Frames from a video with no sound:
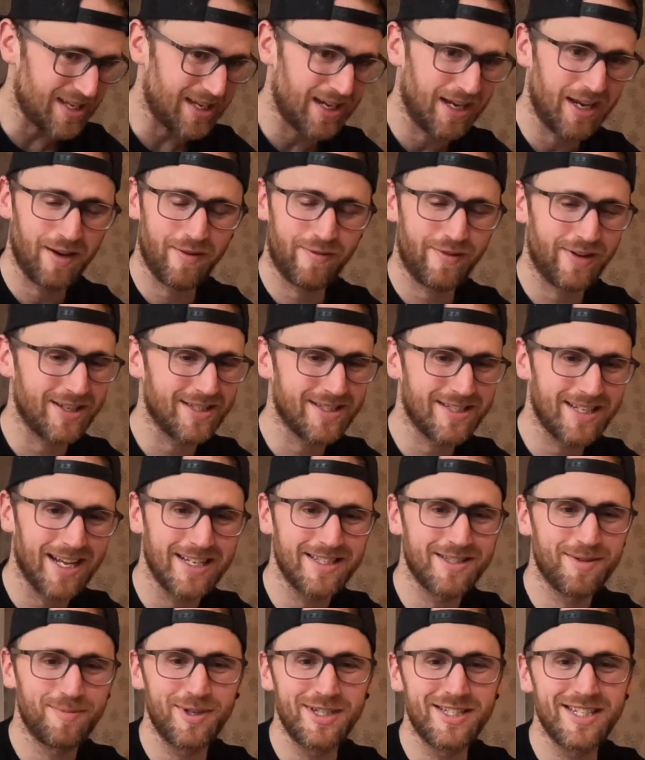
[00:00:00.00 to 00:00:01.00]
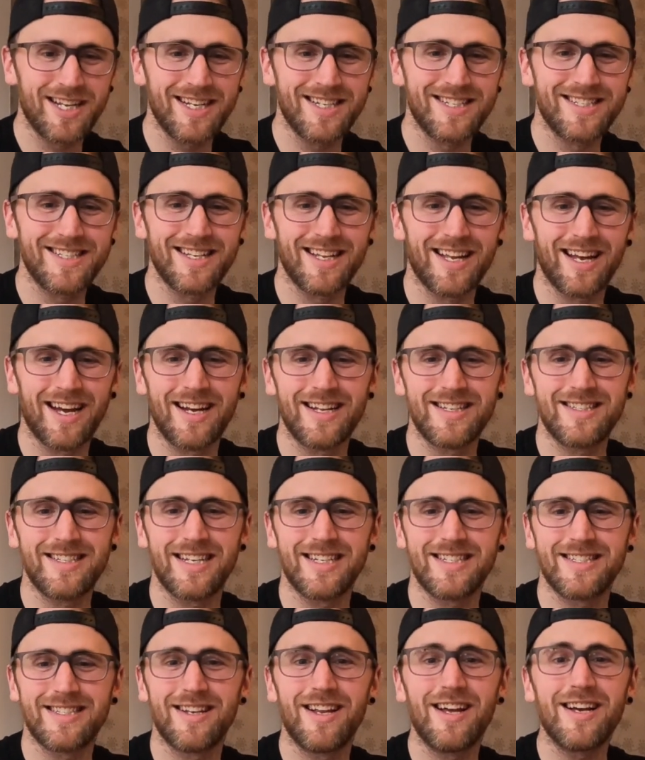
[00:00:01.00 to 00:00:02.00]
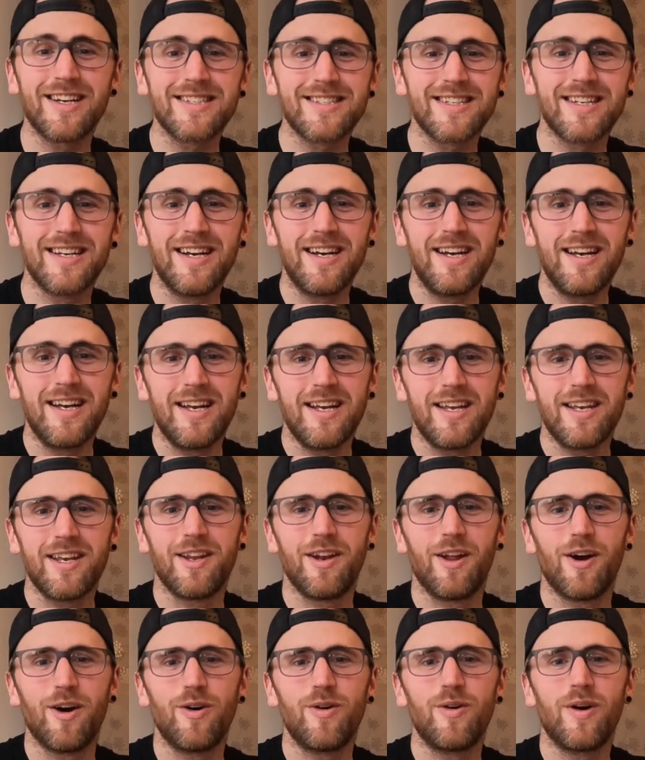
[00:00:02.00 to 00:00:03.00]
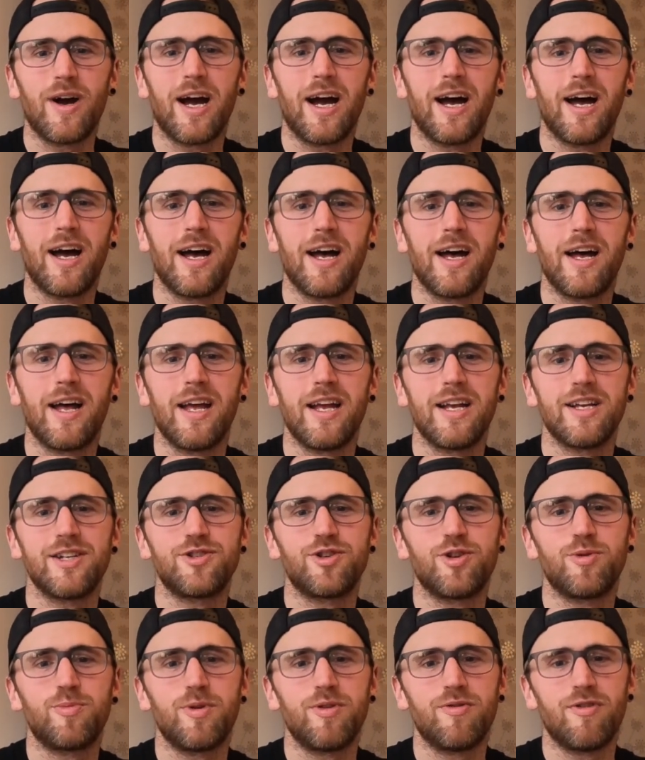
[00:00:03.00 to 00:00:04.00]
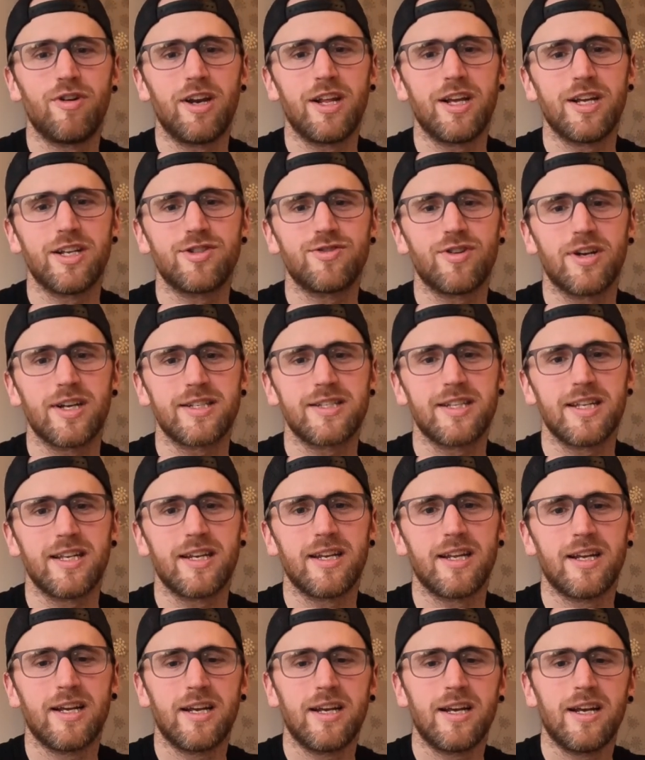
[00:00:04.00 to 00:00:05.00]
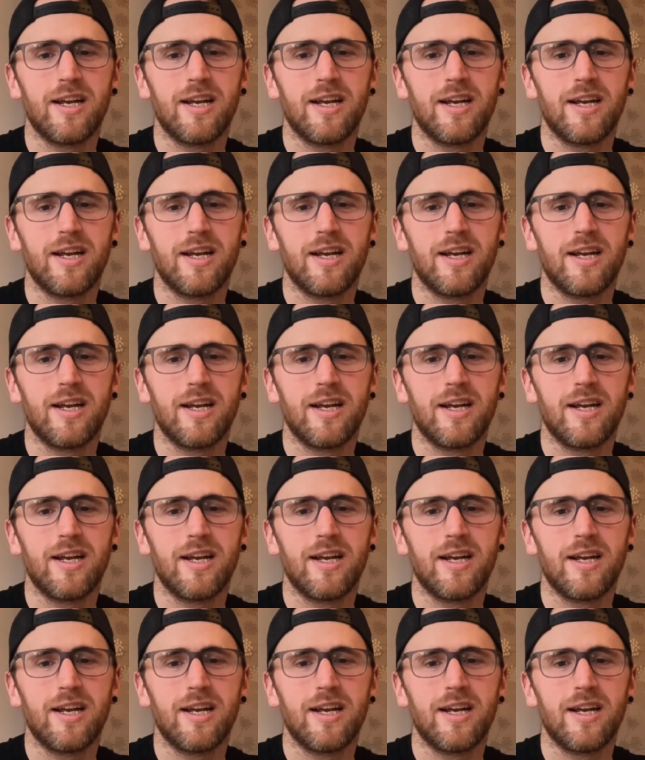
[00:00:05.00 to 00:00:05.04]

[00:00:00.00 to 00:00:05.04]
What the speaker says: If it's said to be tasteless, it should be really interesting.